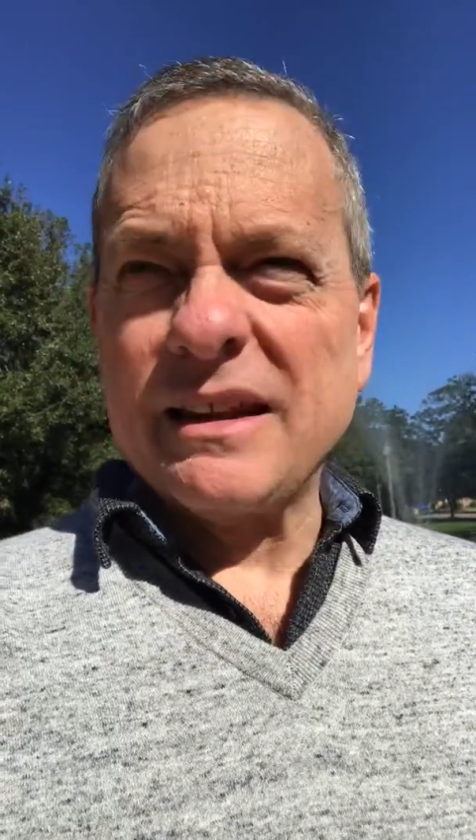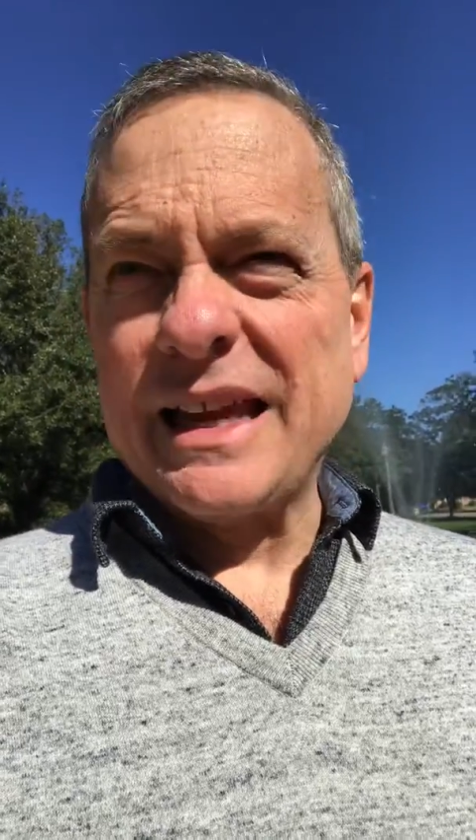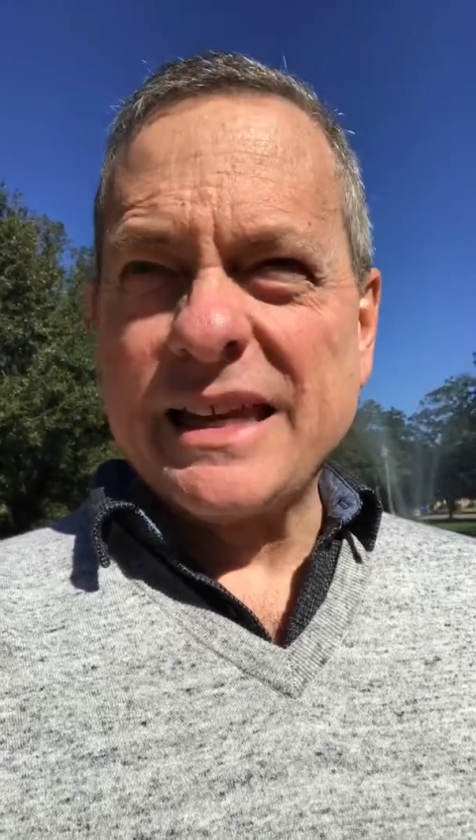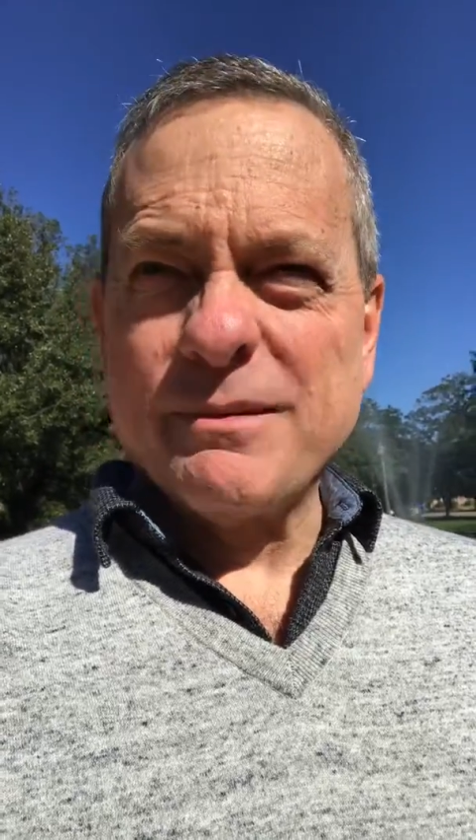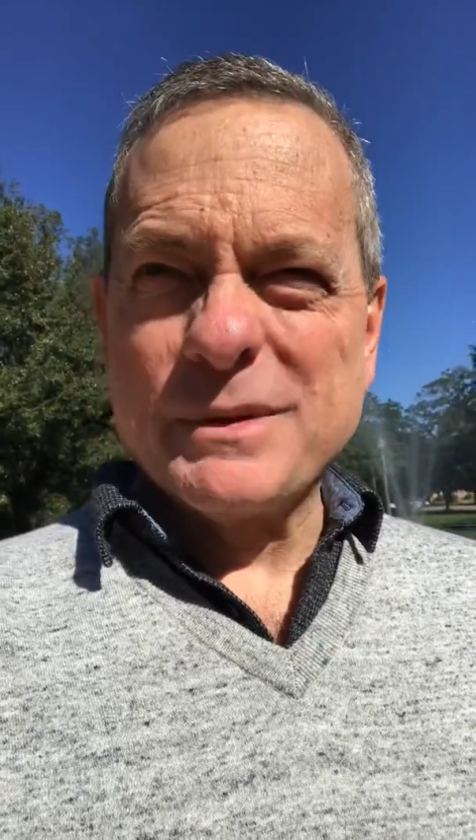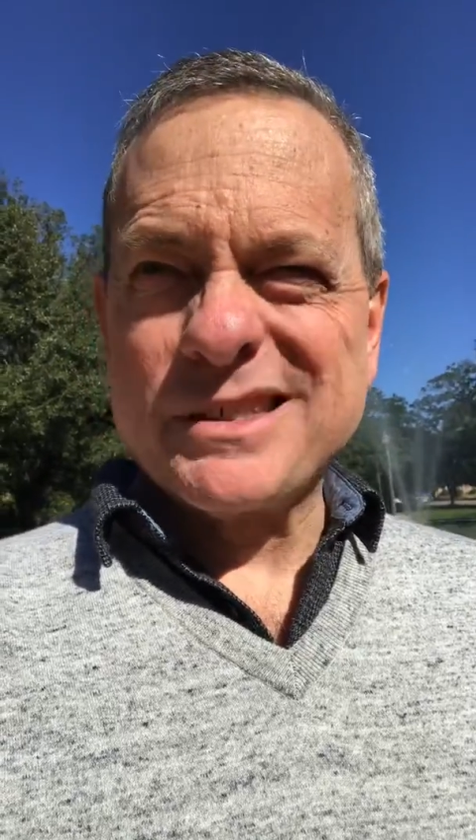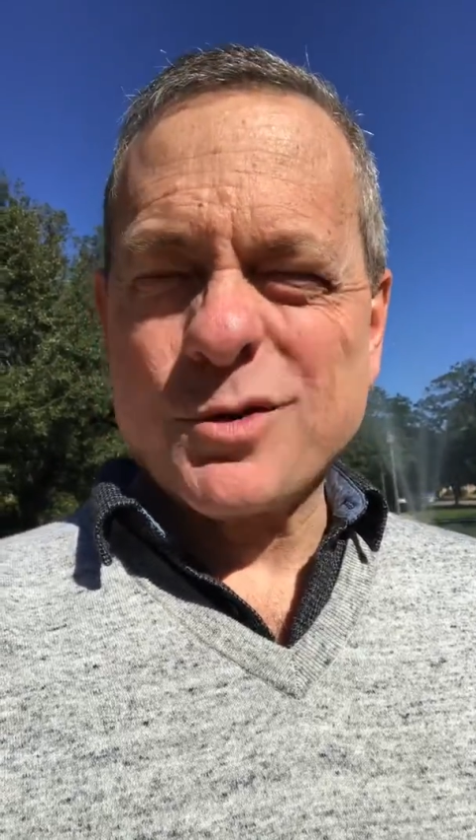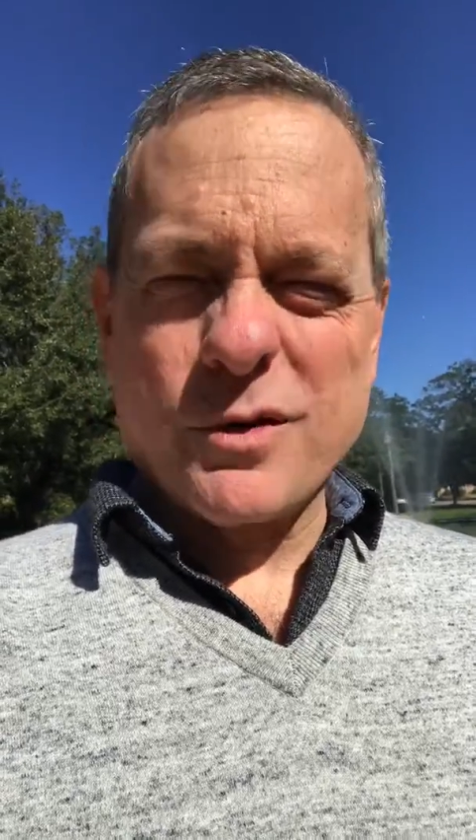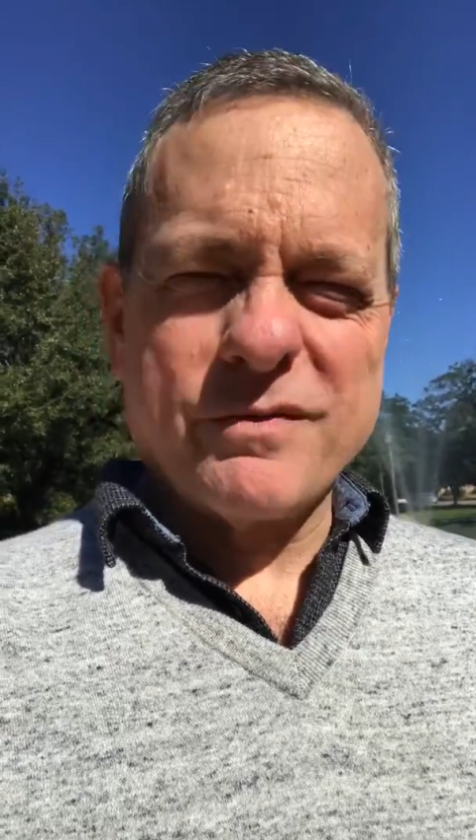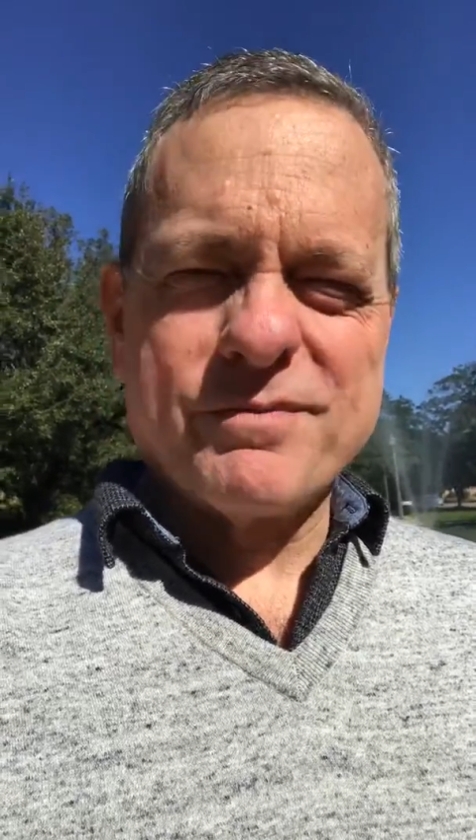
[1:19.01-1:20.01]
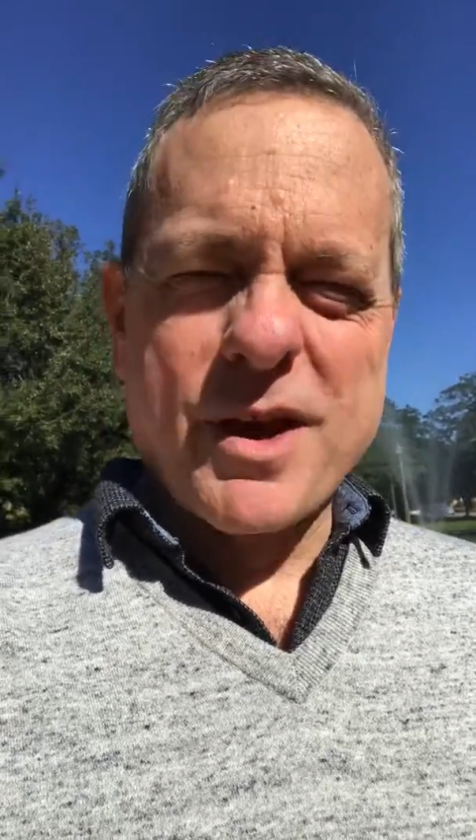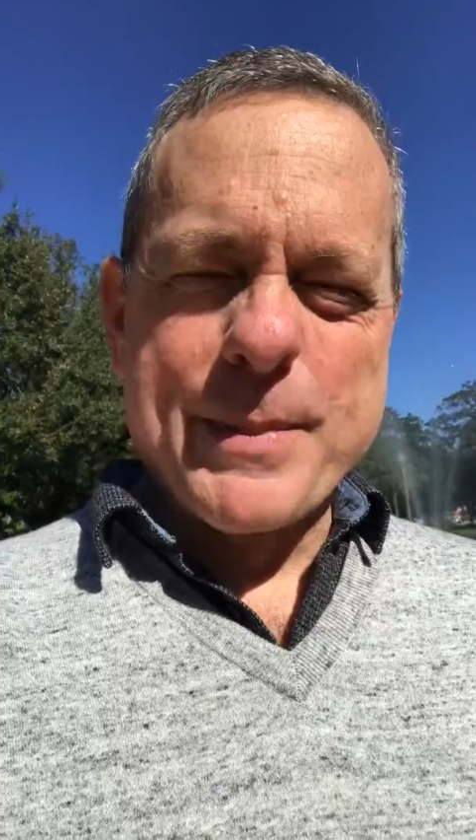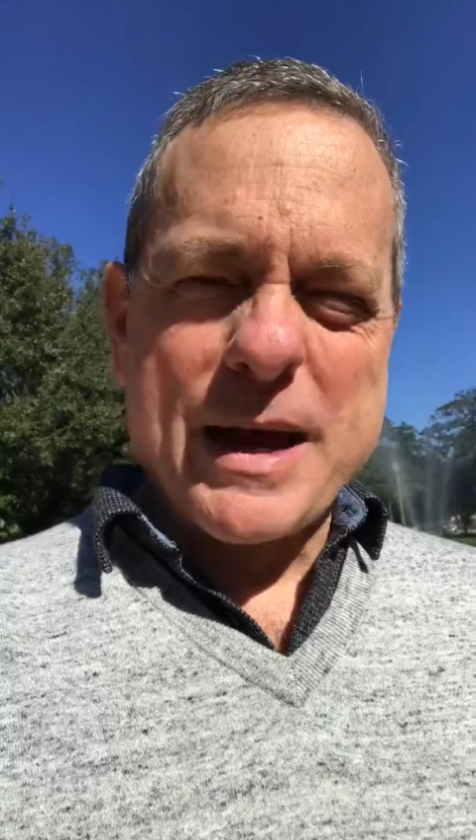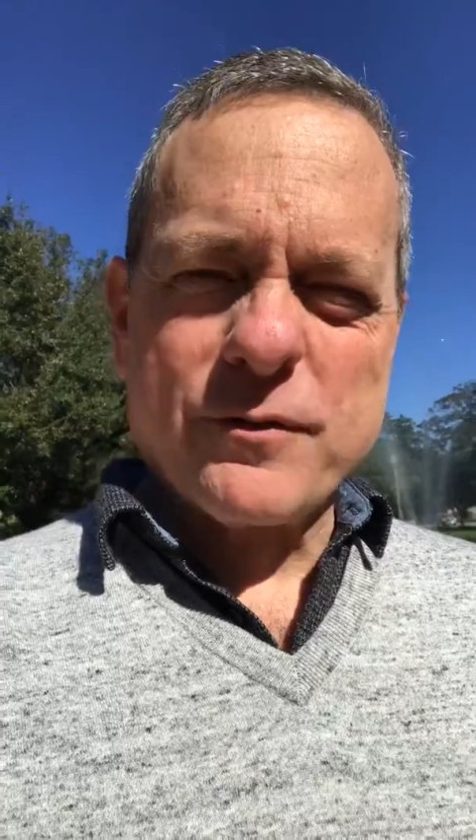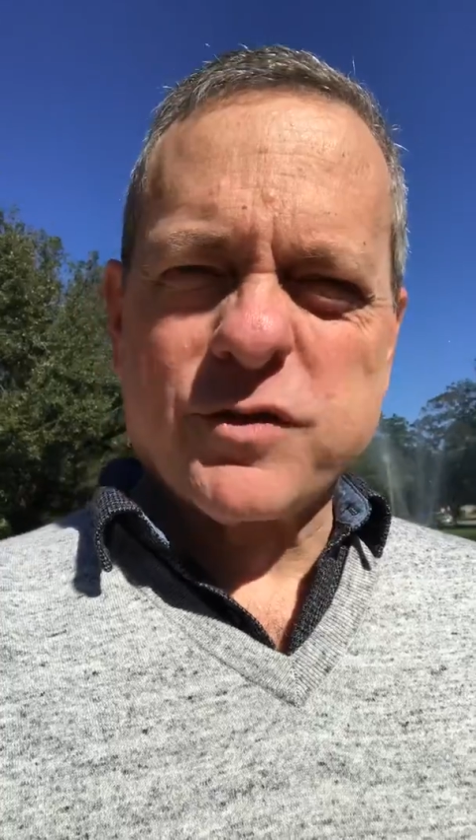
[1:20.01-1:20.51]
I'd like him to sort of
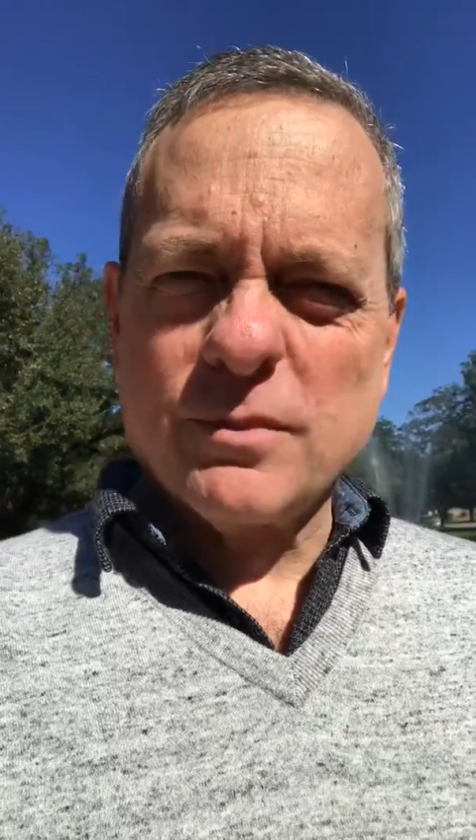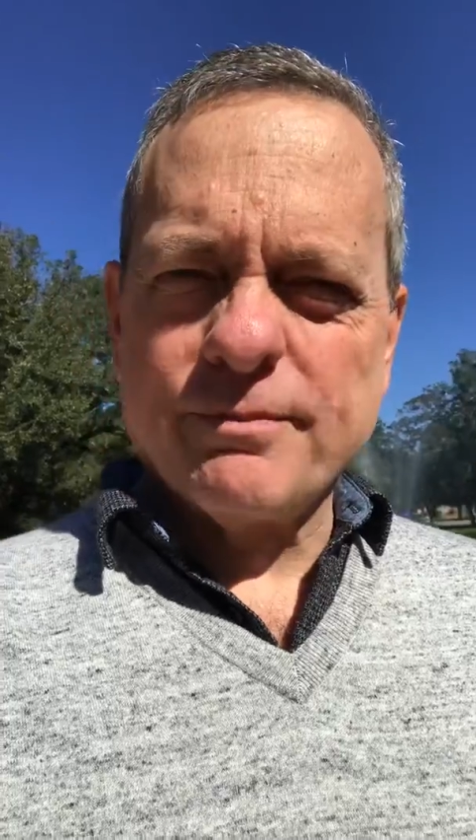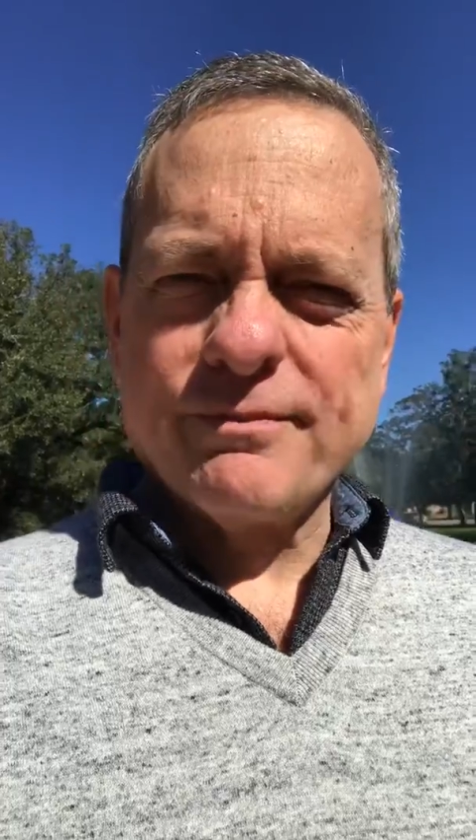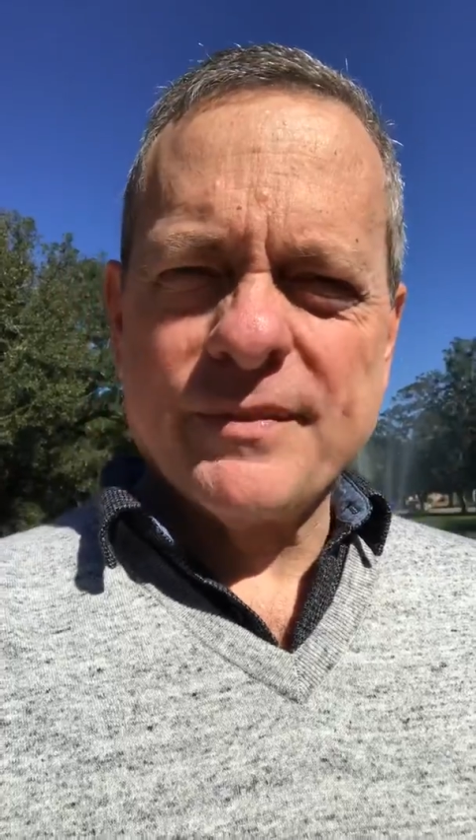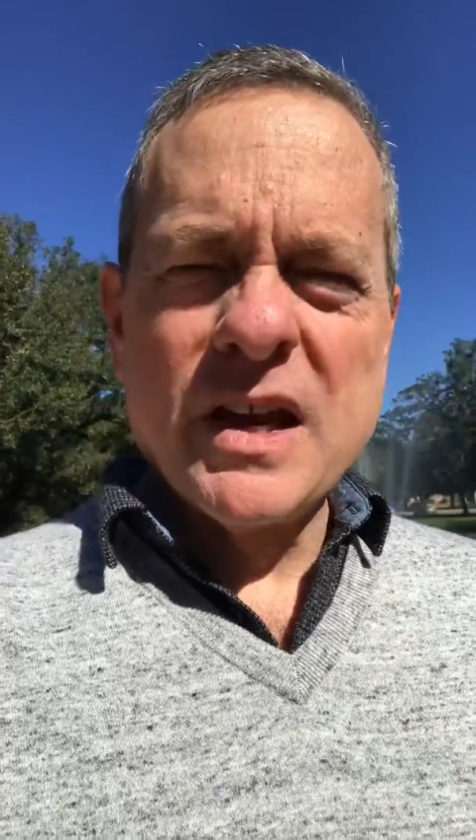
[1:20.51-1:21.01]
come out from